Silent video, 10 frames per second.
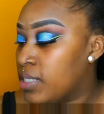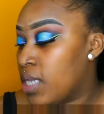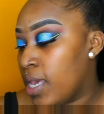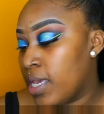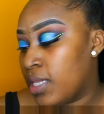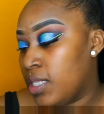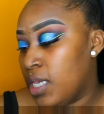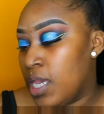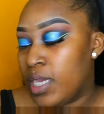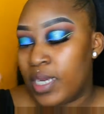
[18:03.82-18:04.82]
to take
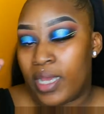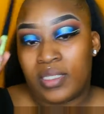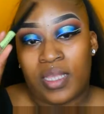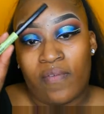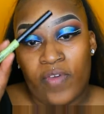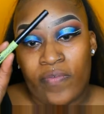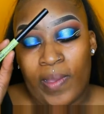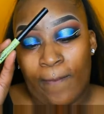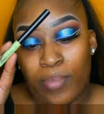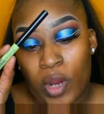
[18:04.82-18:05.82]
the NYX
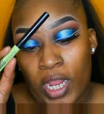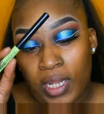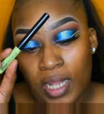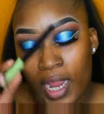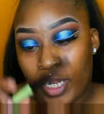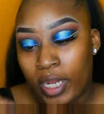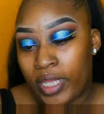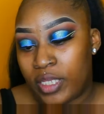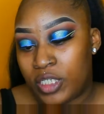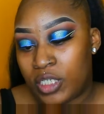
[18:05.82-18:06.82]
Vivid Bright Liner
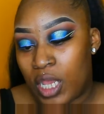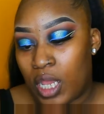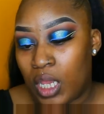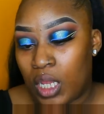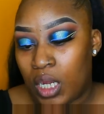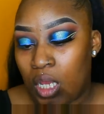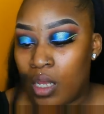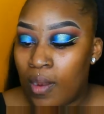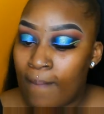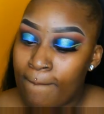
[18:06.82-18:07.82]
in the shade
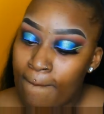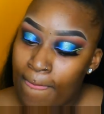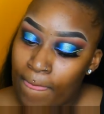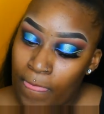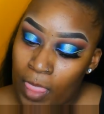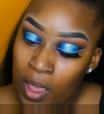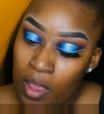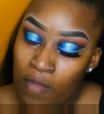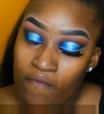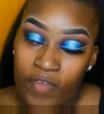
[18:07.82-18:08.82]

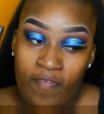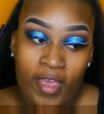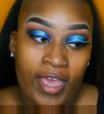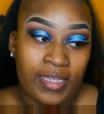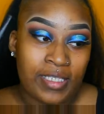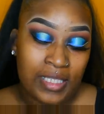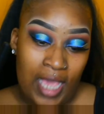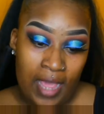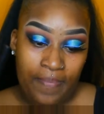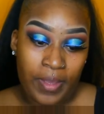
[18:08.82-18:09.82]
Vivid
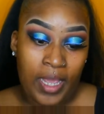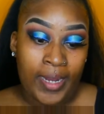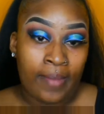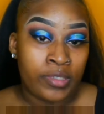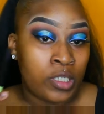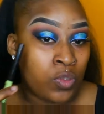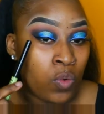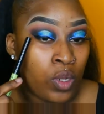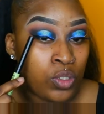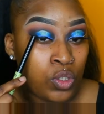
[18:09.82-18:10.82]
Escape. And I'm just
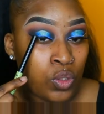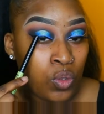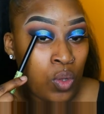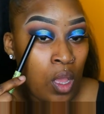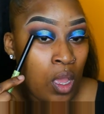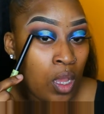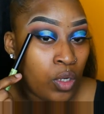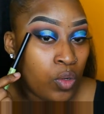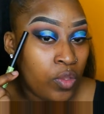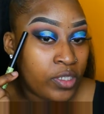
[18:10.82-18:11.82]
going to
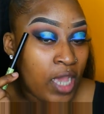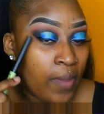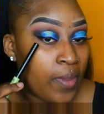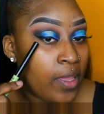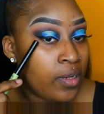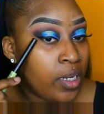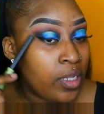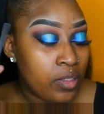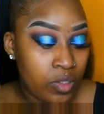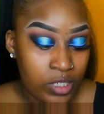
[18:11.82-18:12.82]
do the top and
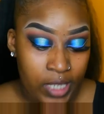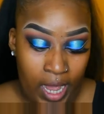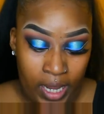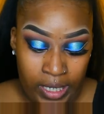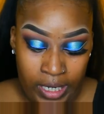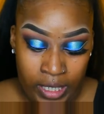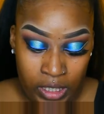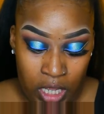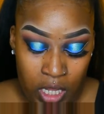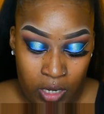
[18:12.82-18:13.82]
then do the side in this
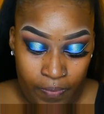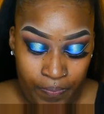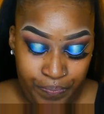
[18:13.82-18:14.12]
color.